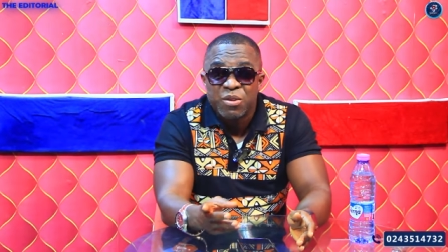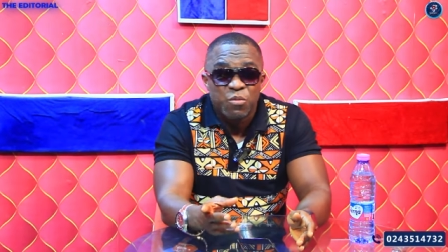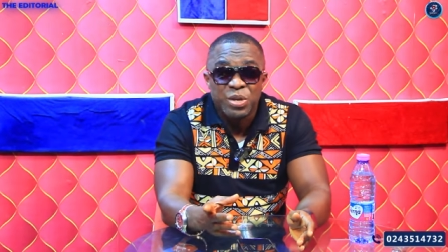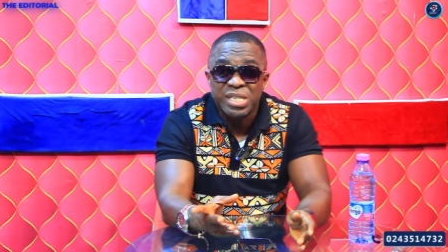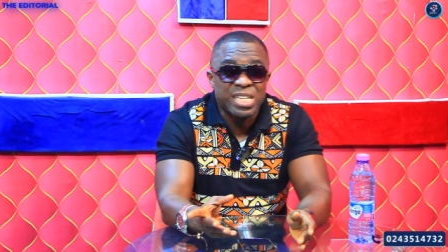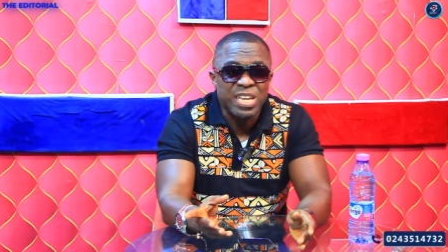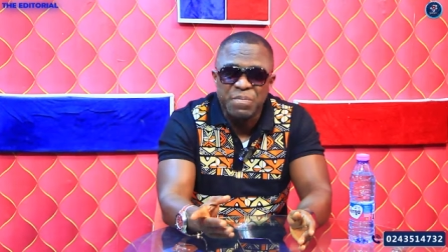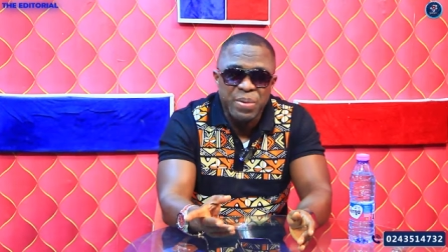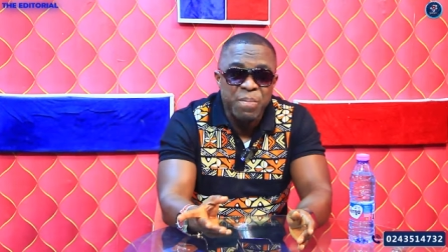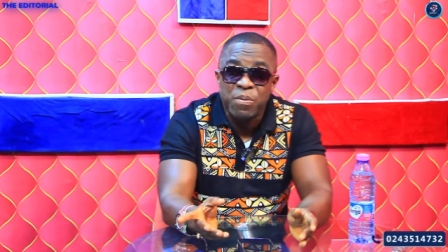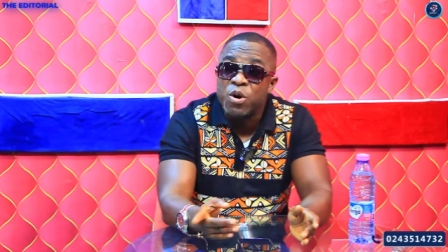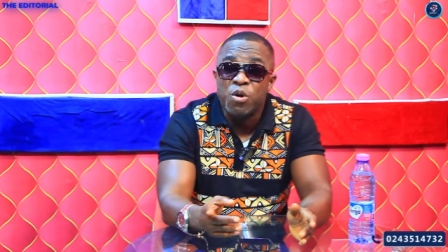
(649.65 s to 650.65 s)
We see
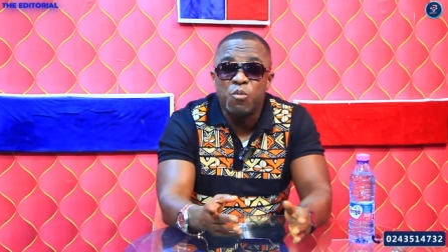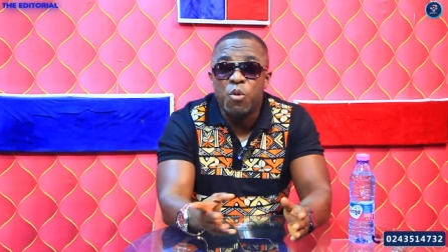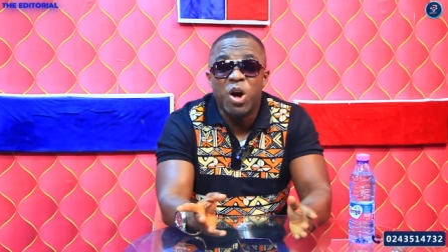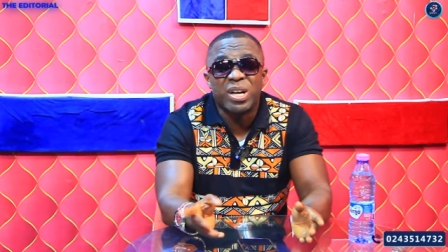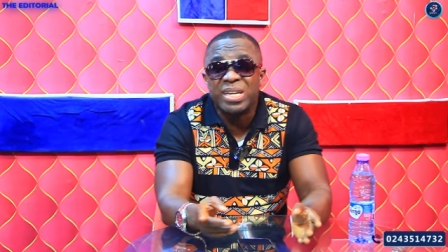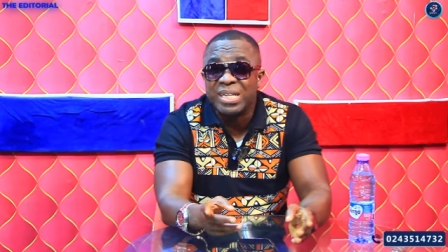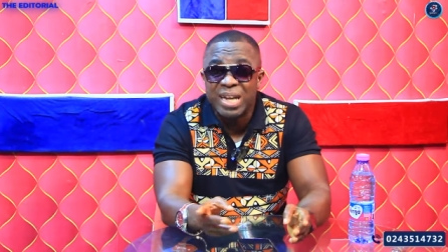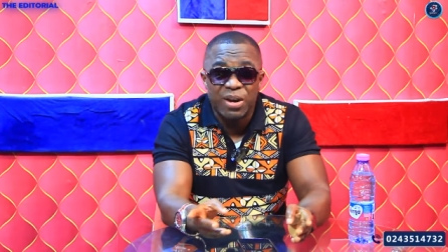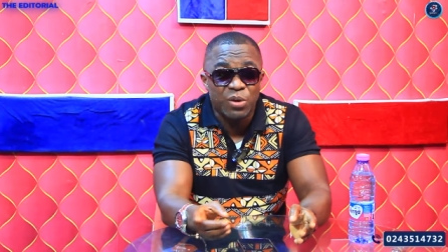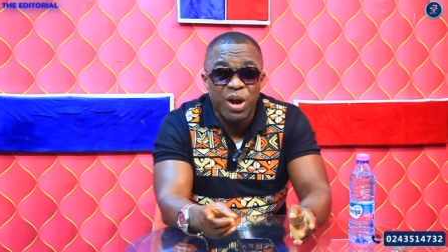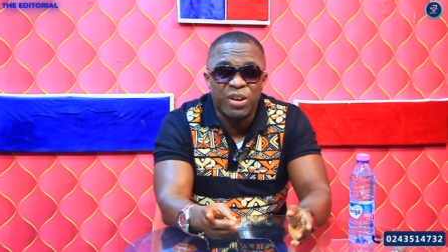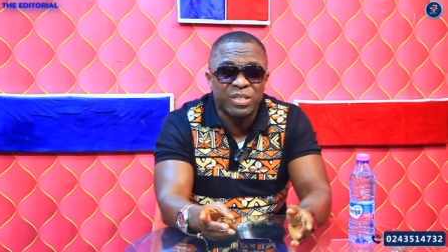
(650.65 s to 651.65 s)
people walking
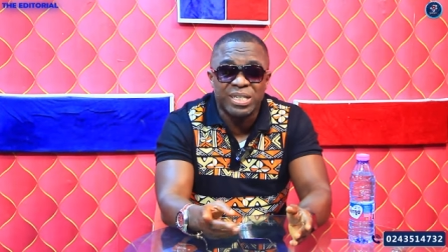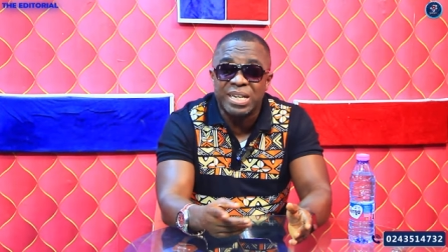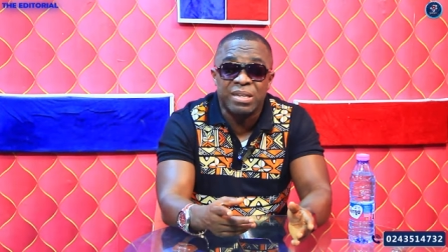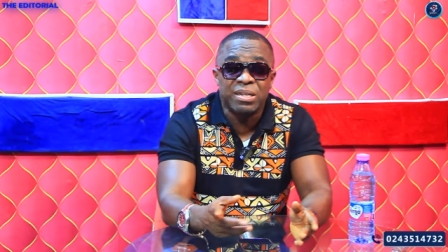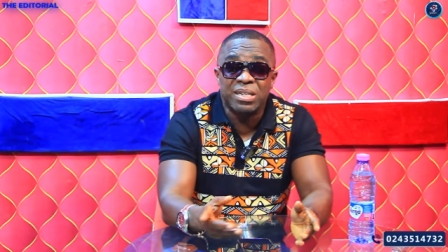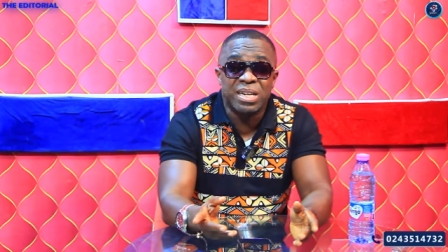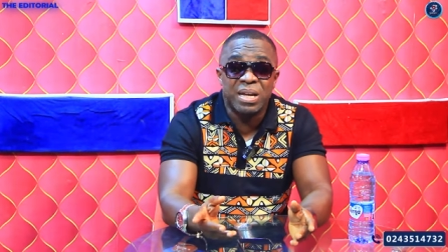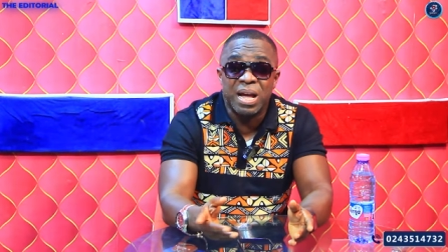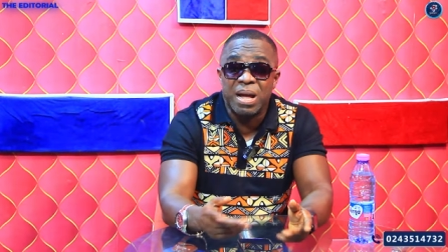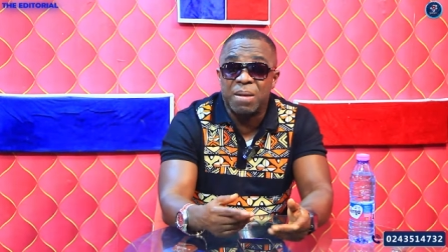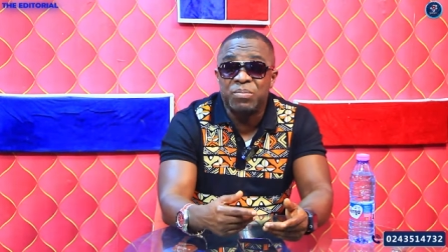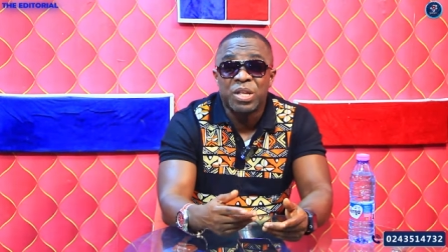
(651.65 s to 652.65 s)
around
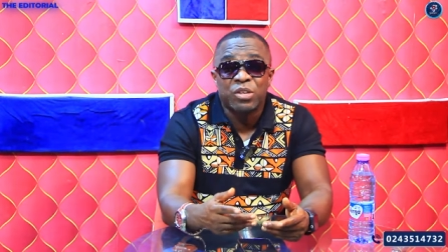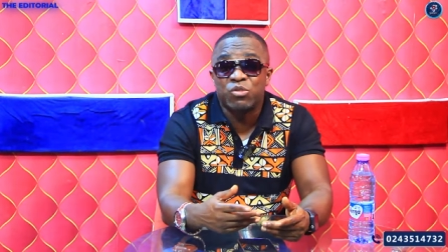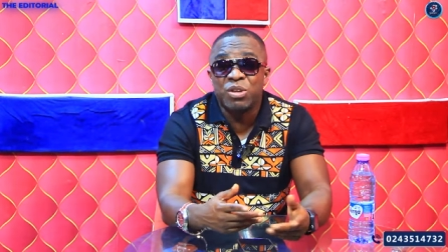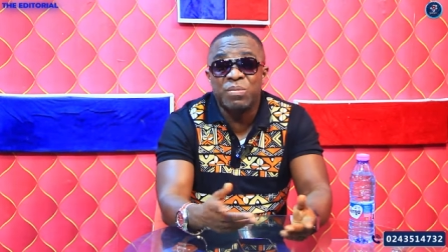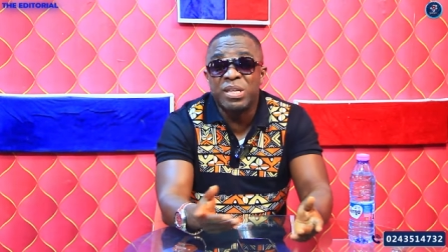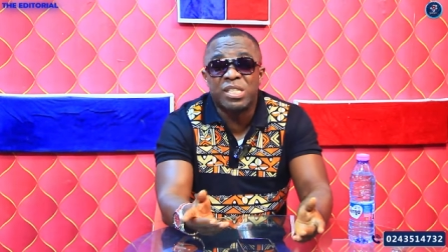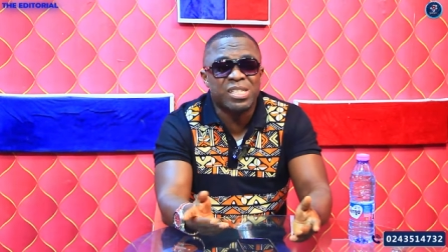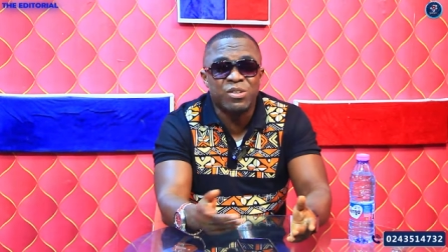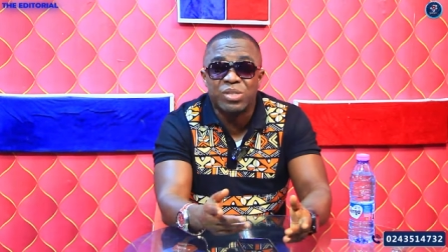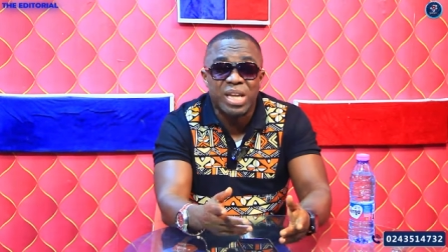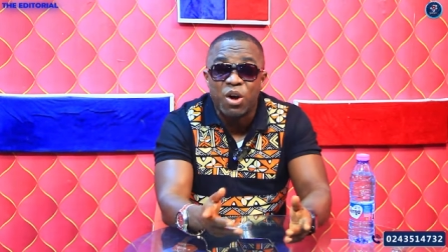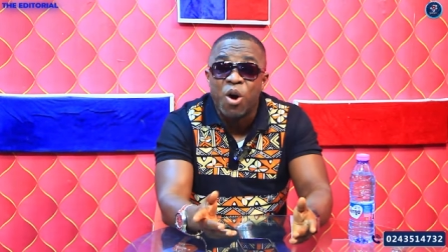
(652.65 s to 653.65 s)
in swimming
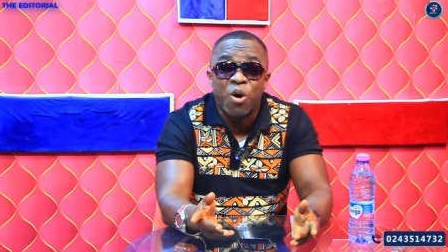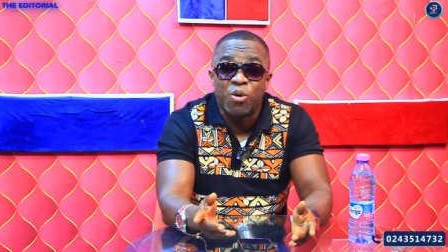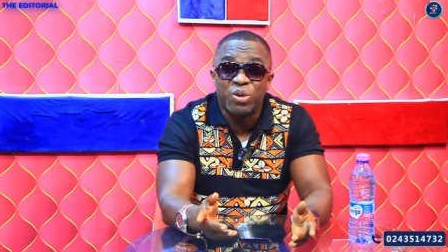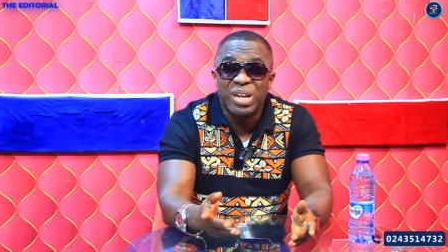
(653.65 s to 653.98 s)
suits and all.